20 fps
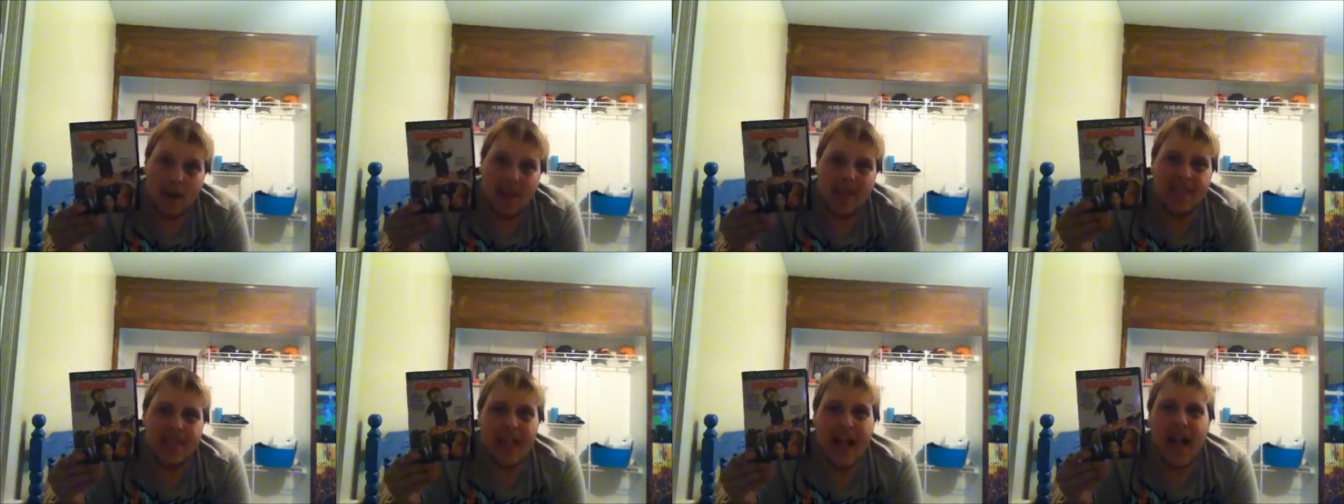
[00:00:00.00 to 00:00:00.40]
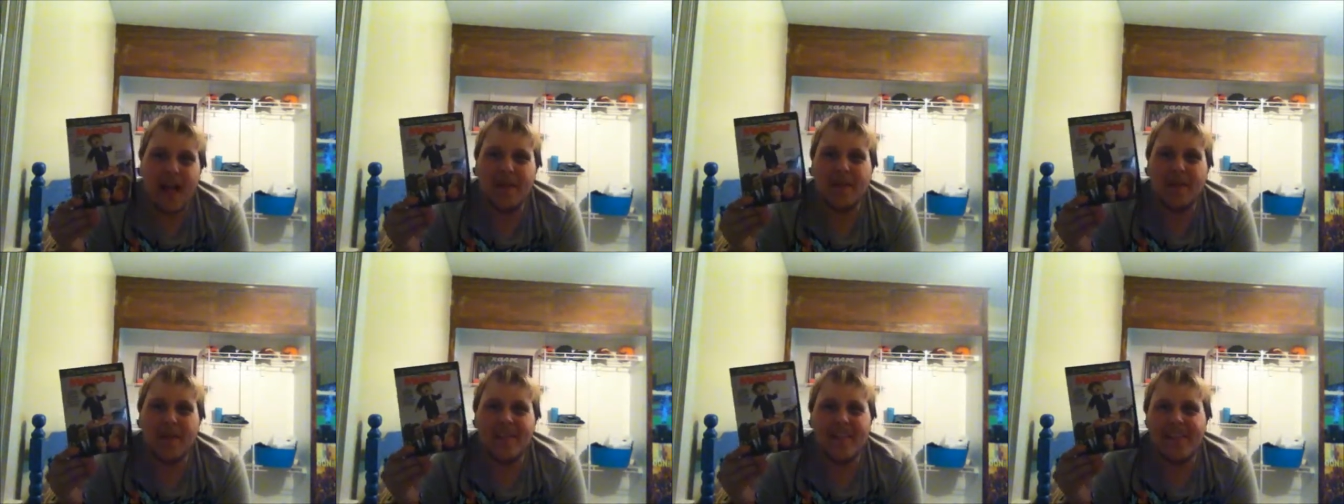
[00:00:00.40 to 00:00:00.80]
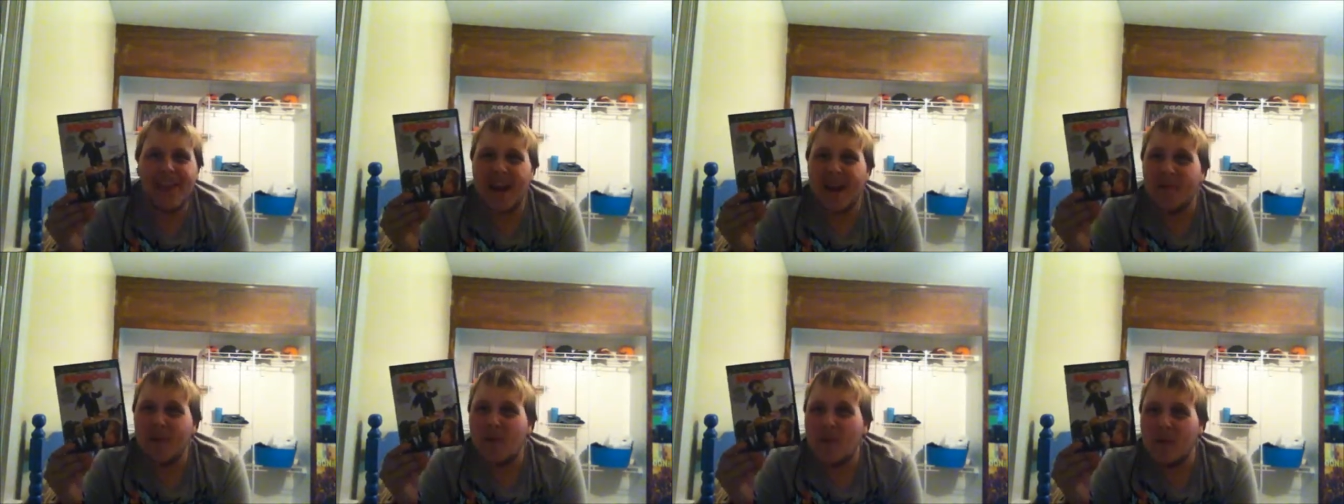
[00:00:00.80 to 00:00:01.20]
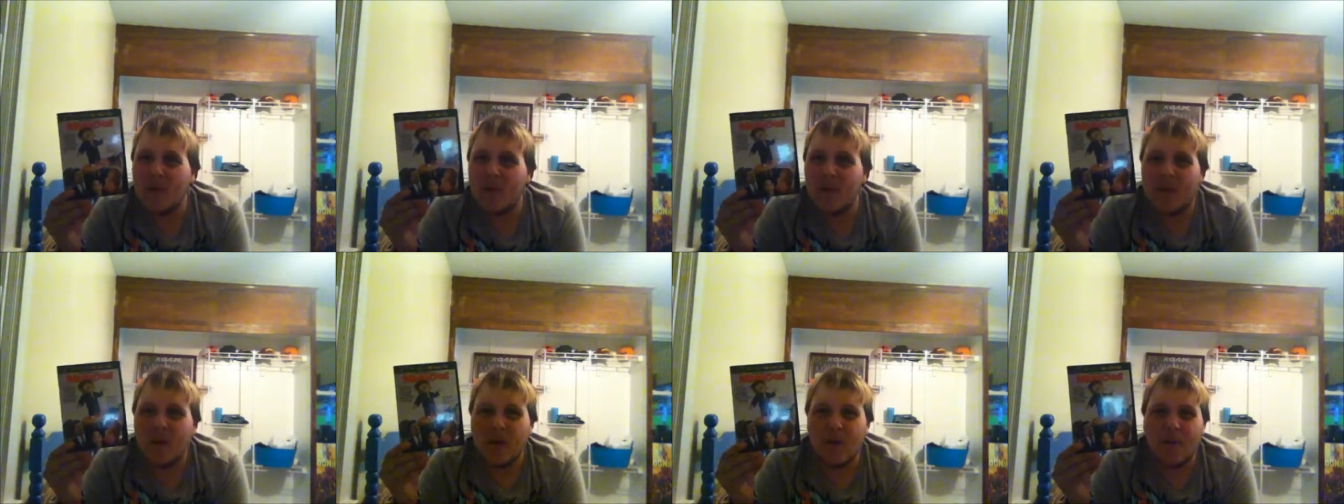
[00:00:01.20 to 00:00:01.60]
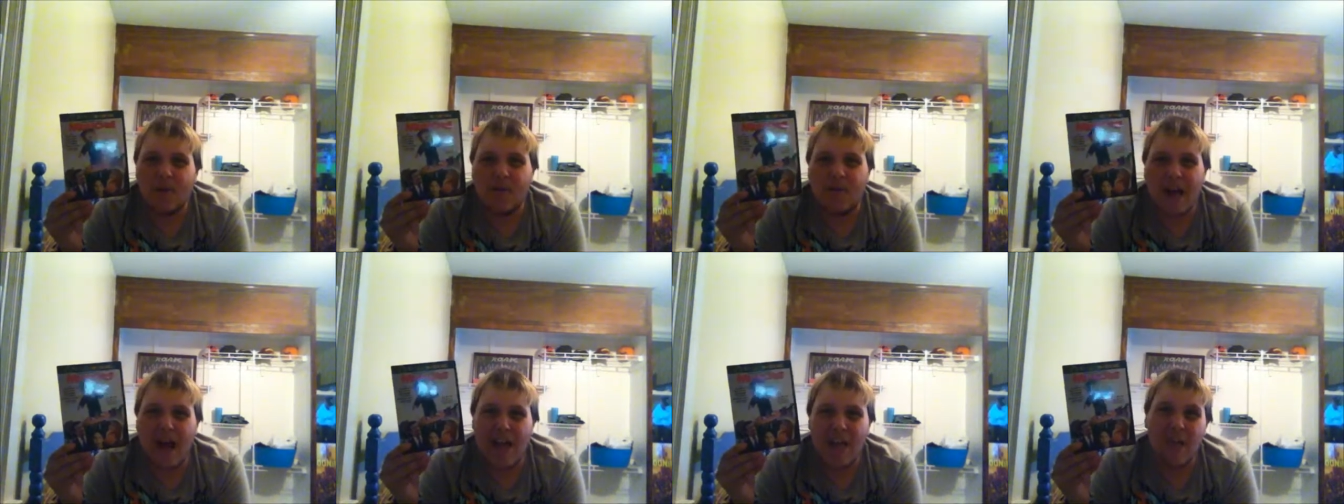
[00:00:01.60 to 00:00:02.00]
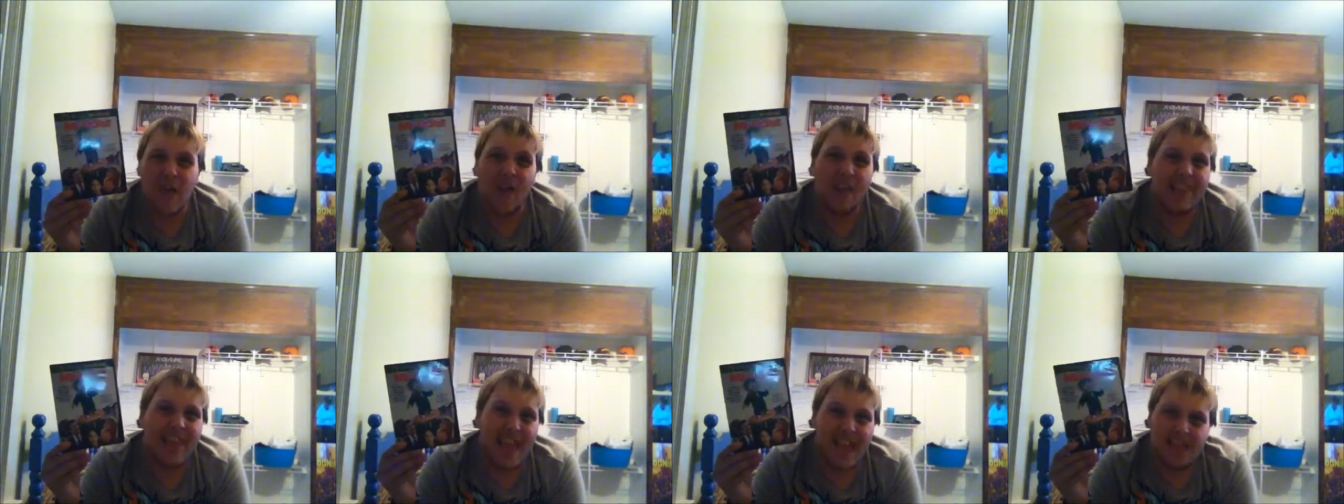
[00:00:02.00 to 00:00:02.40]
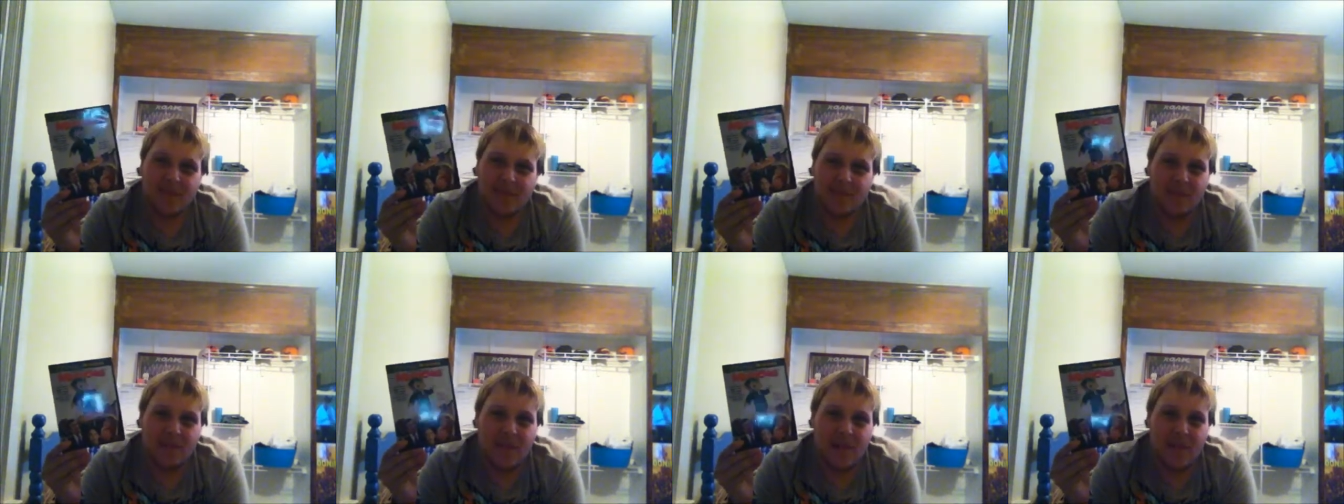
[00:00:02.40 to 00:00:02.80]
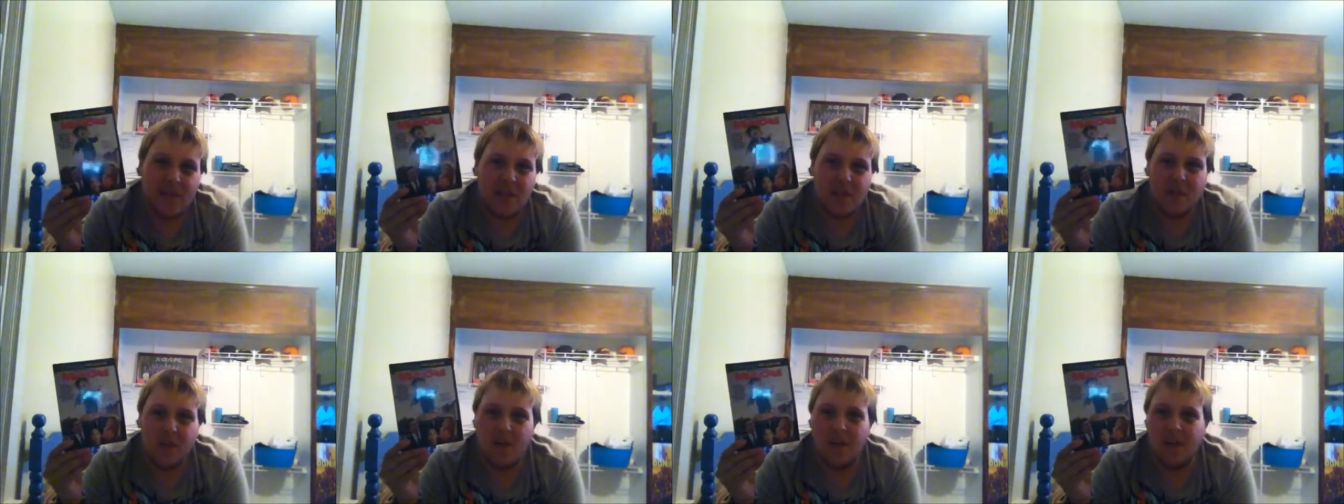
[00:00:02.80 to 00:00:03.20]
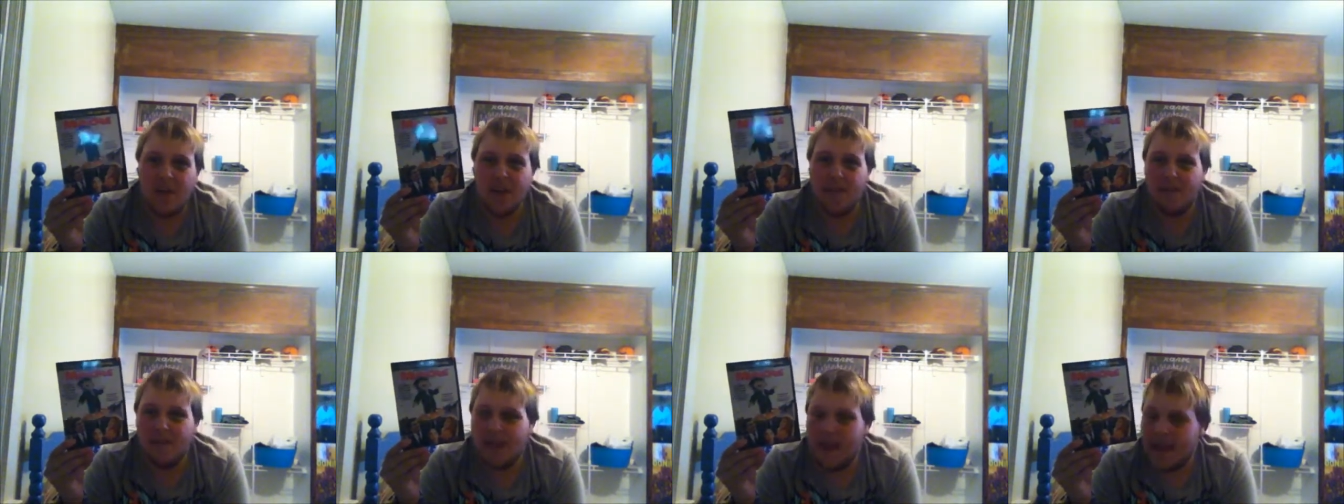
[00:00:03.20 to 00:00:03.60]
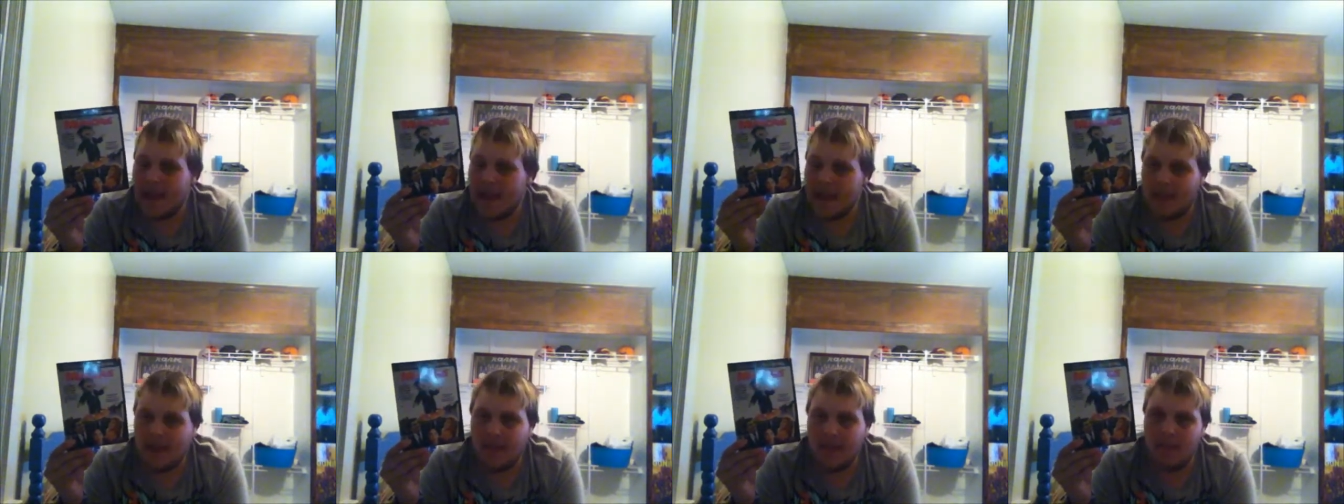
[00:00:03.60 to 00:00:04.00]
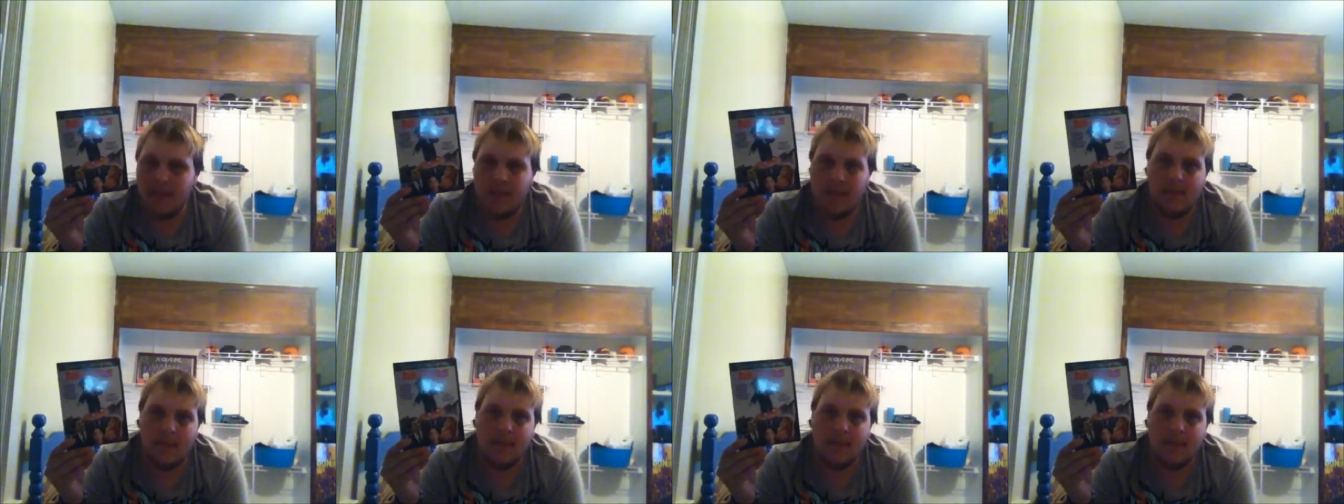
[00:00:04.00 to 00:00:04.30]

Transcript: it's not it's not a movie where you'll find on Netflix or on demand